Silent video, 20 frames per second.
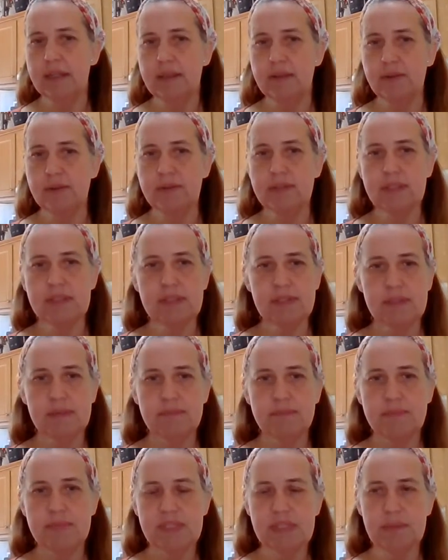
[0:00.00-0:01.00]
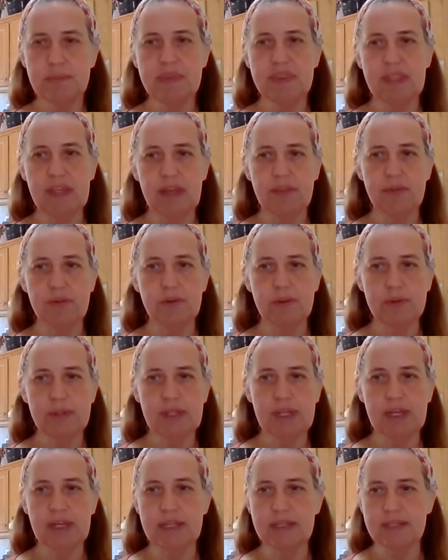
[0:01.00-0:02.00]
There's some of the other
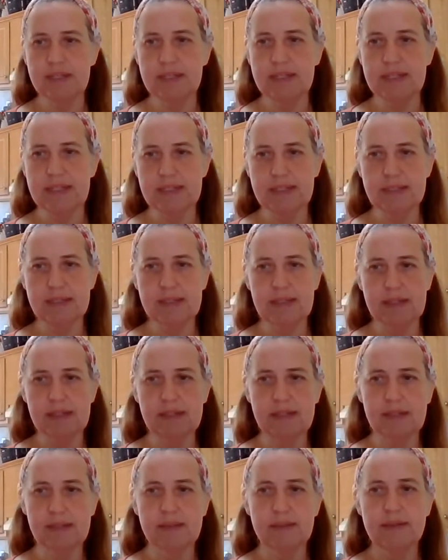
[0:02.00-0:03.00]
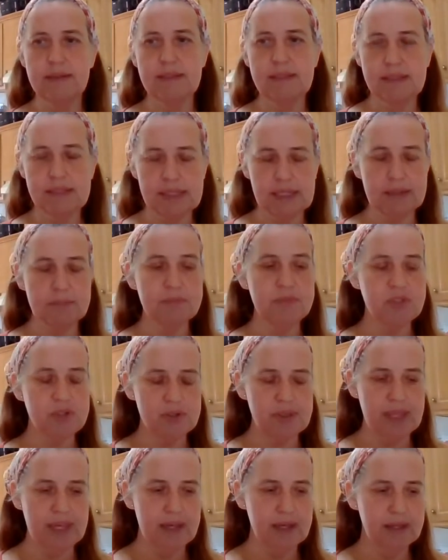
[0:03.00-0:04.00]
guys on his team do
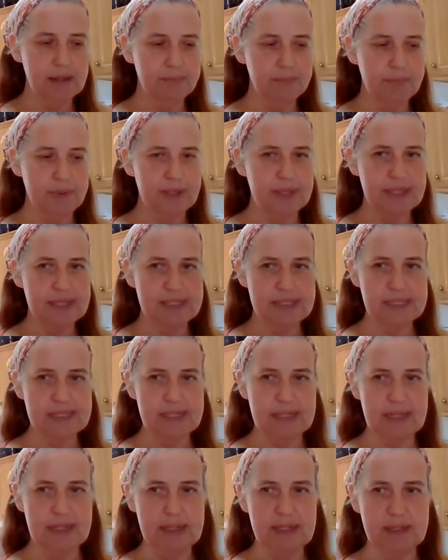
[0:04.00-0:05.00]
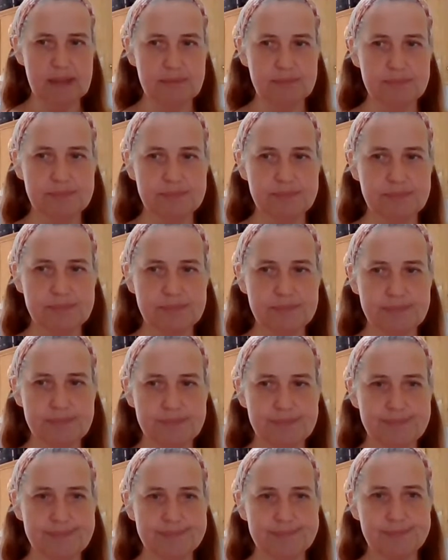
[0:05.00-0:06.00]
that, but
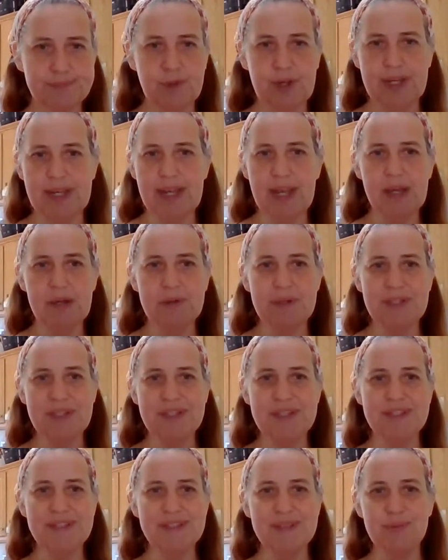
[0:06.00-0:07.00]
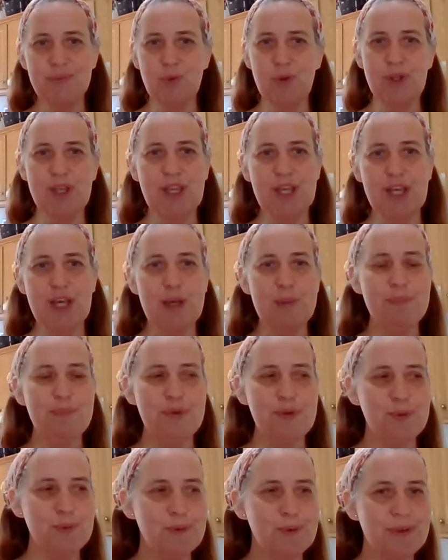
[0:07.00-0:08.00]
right now he's working up
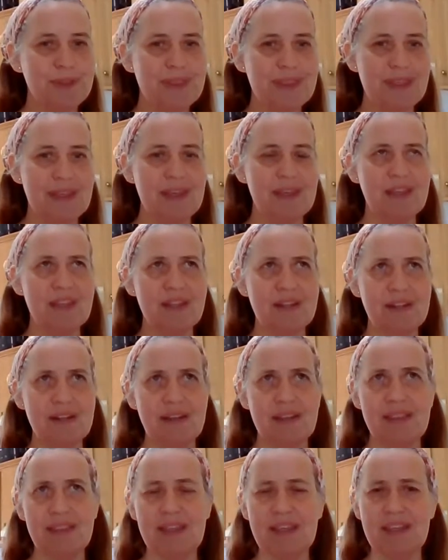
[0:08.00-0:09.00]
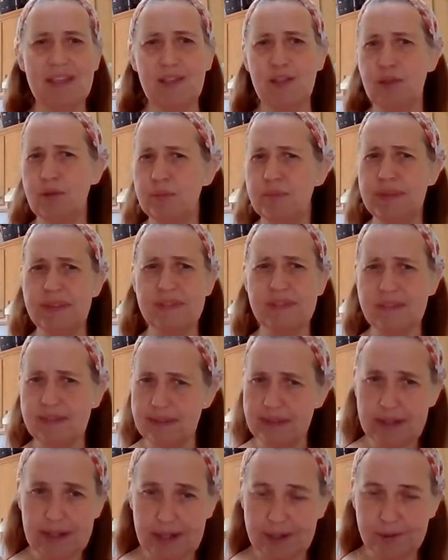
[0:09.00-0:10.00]
north in, I think, Yuba
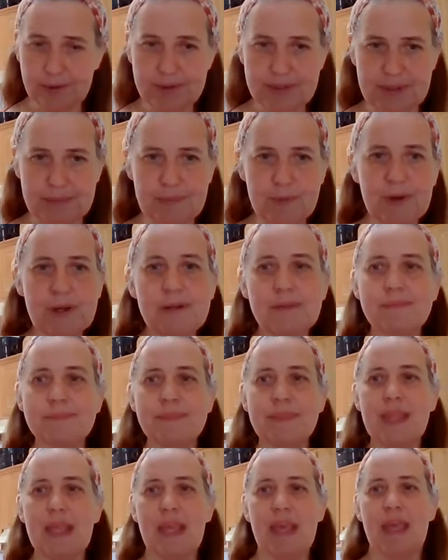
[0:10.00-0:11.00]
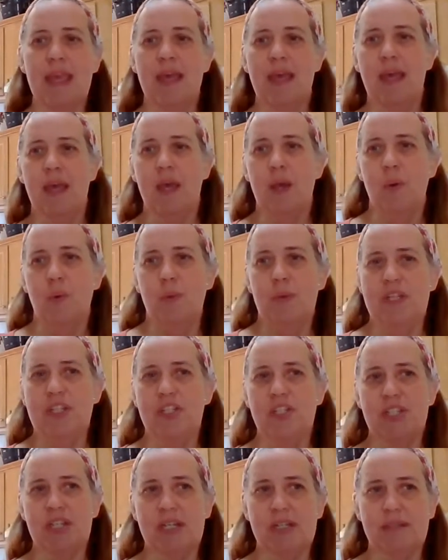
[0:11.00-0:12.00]
City or somewhere, which